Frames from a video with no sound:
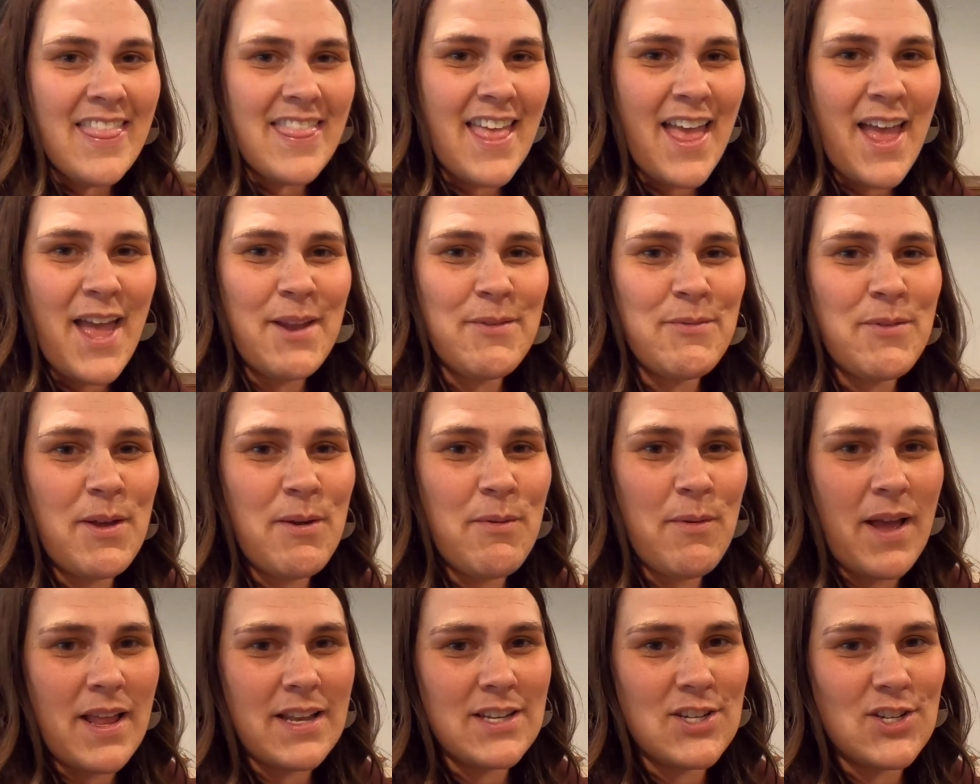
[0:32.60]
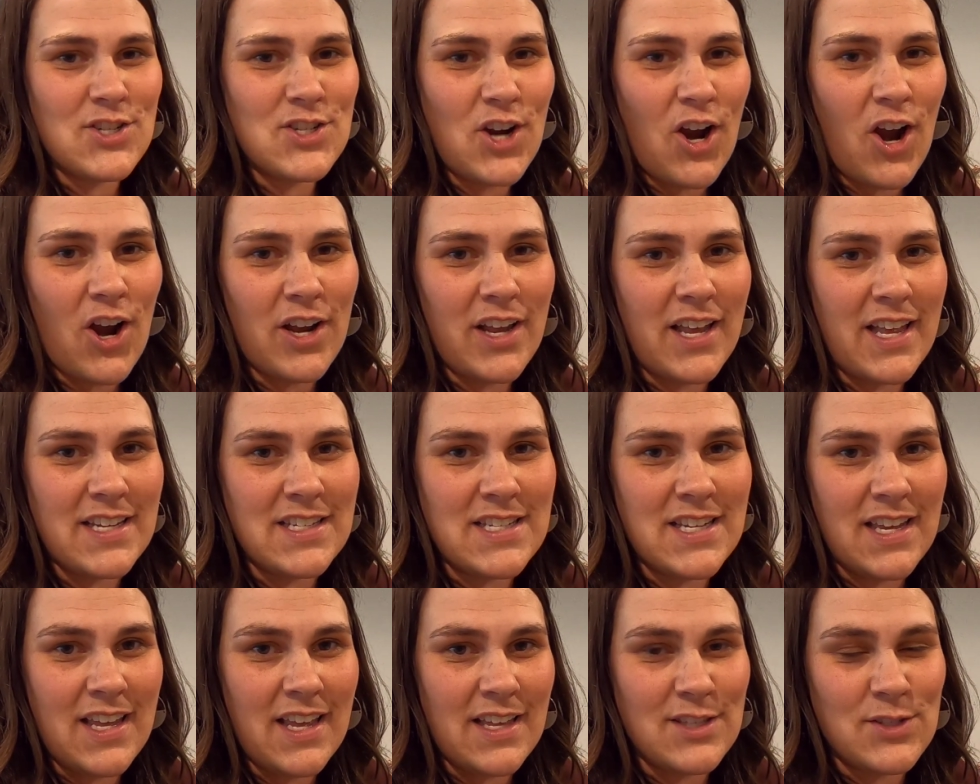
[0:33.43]
and then we went to Target
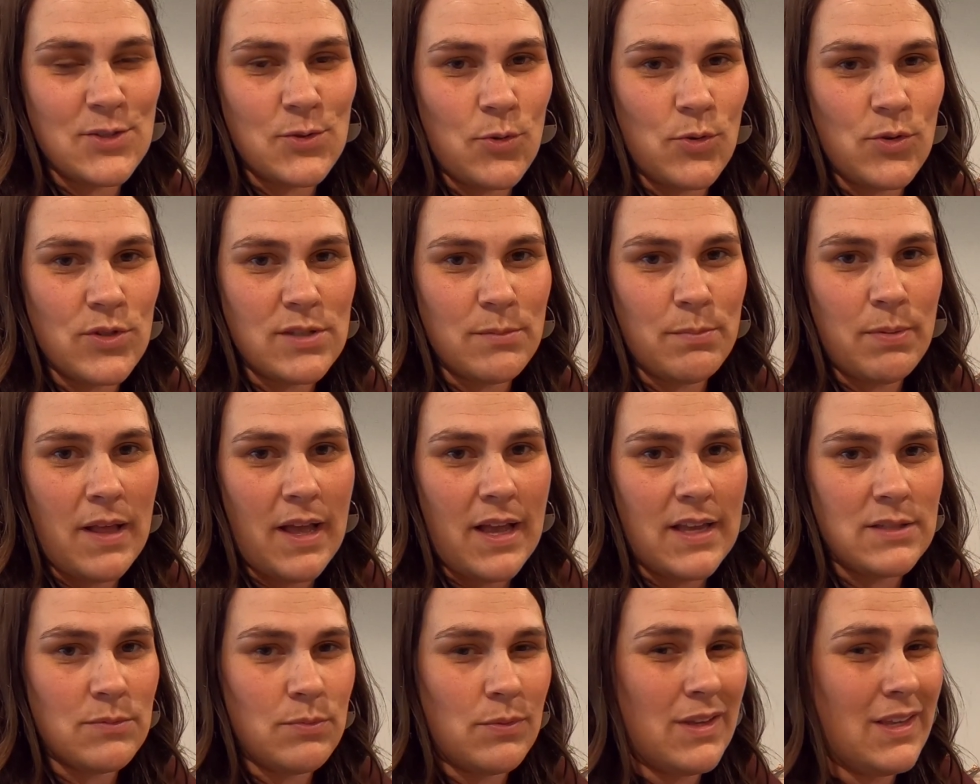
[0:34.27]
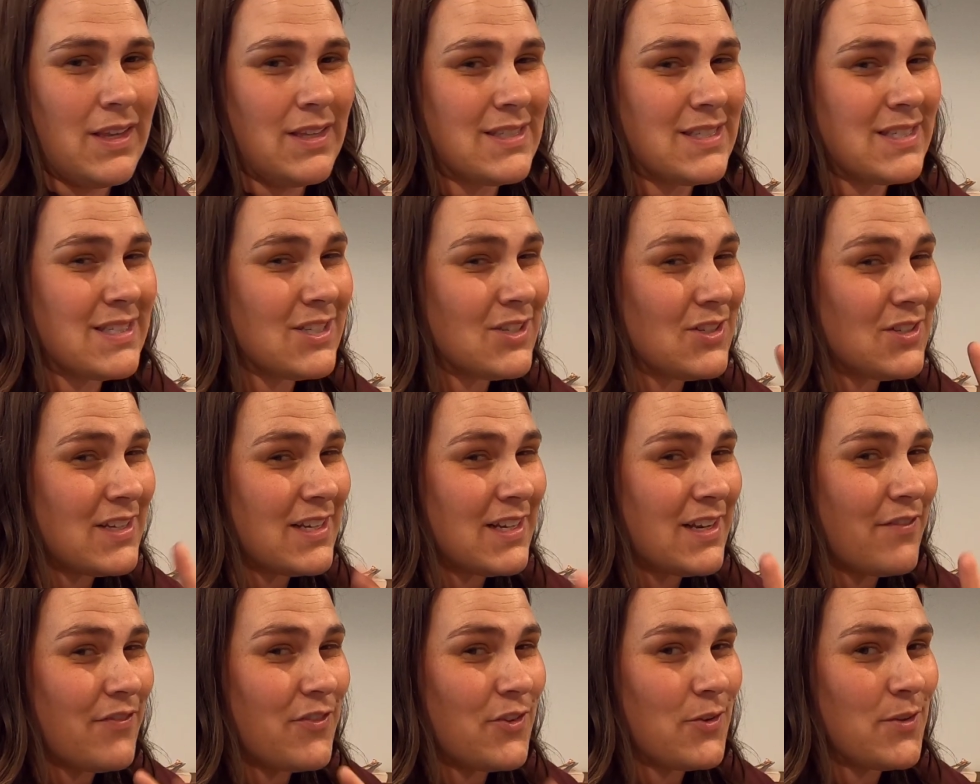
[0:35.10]
to get school supplies. We still
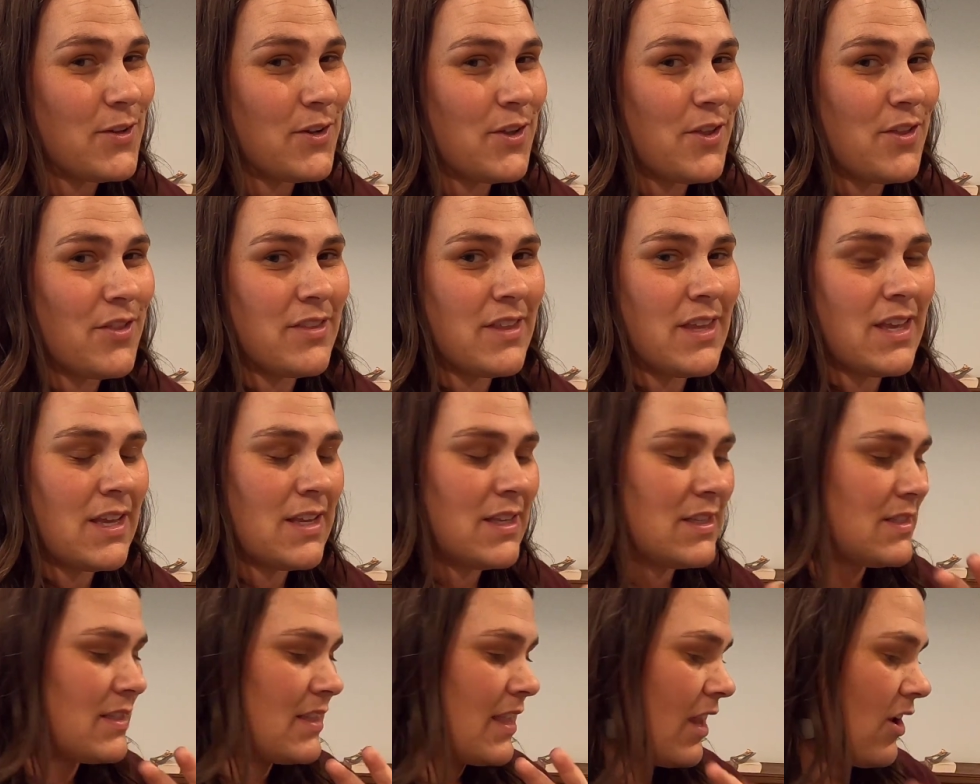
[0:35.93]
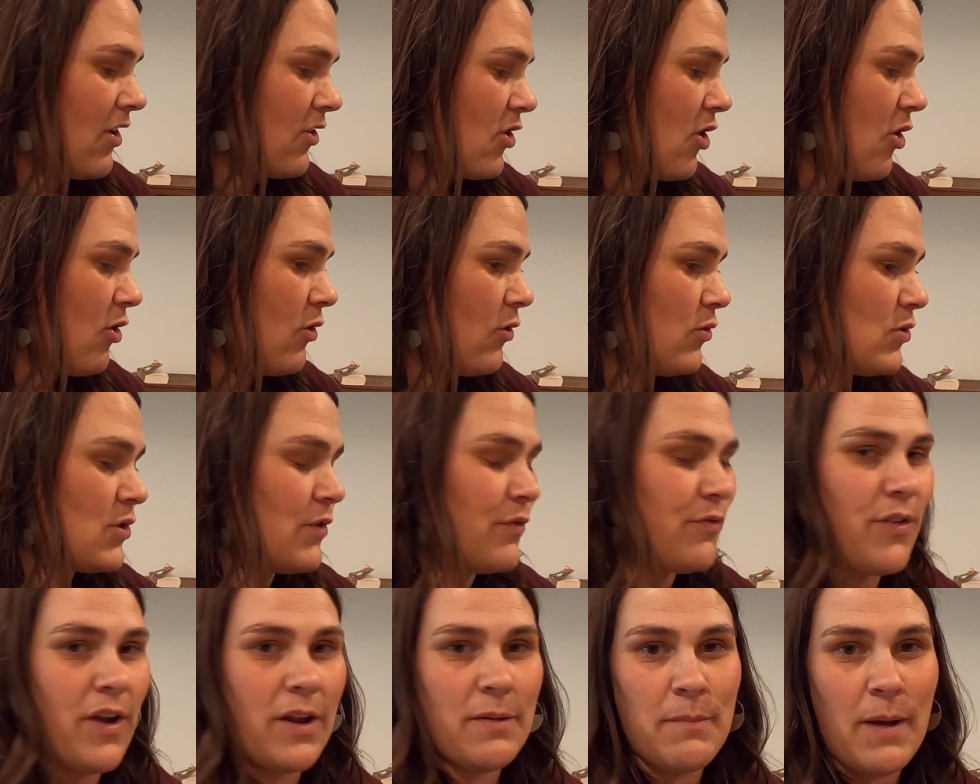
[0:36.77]
need a few little things that I'll go to
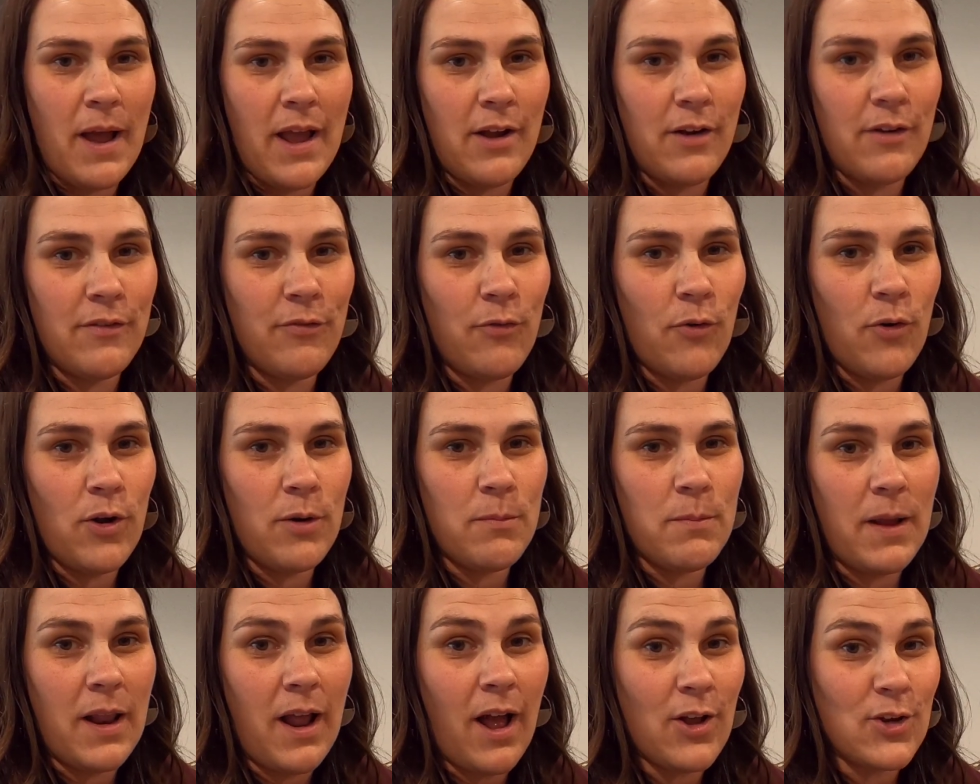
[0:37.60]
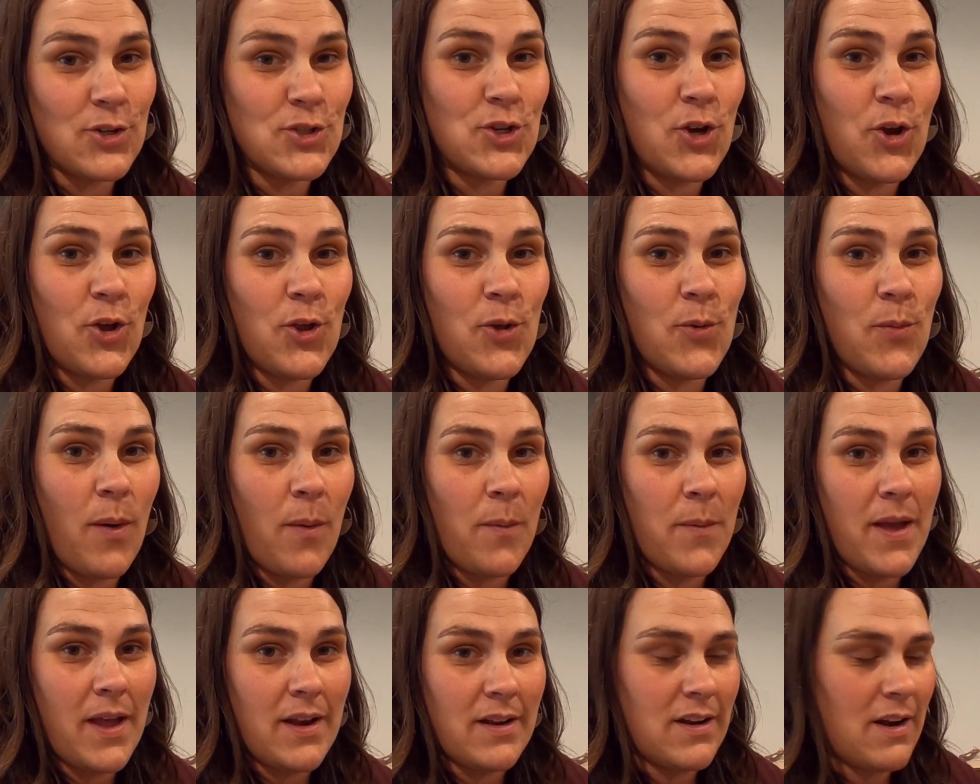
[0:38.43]
Fred Meyer for, but I'll show you
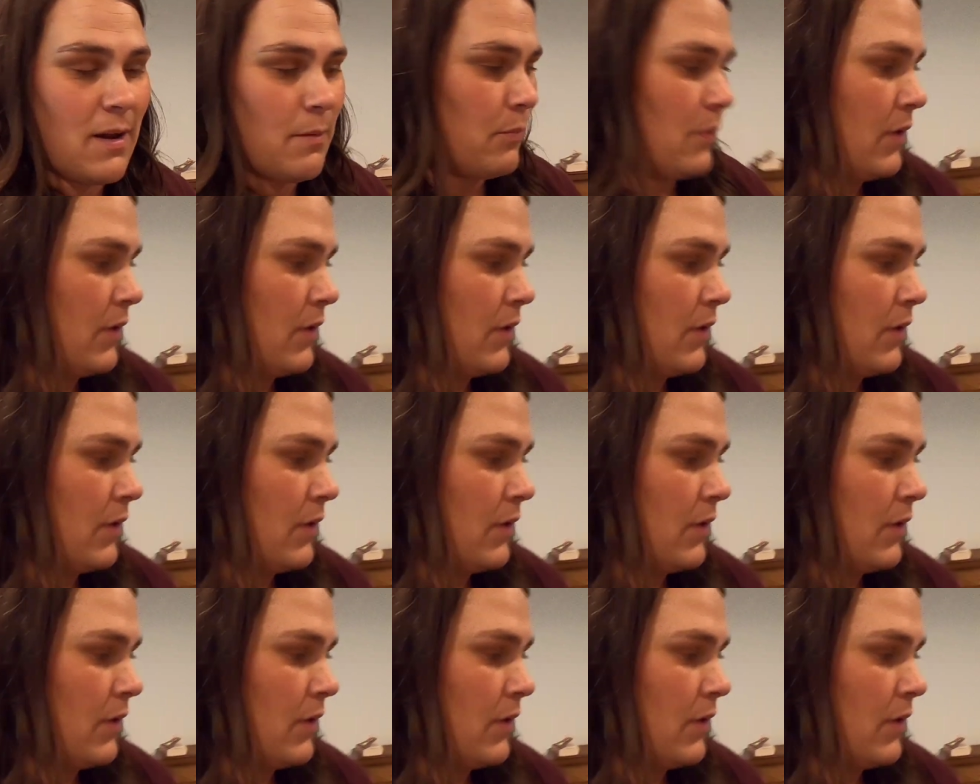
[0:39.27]
what we ended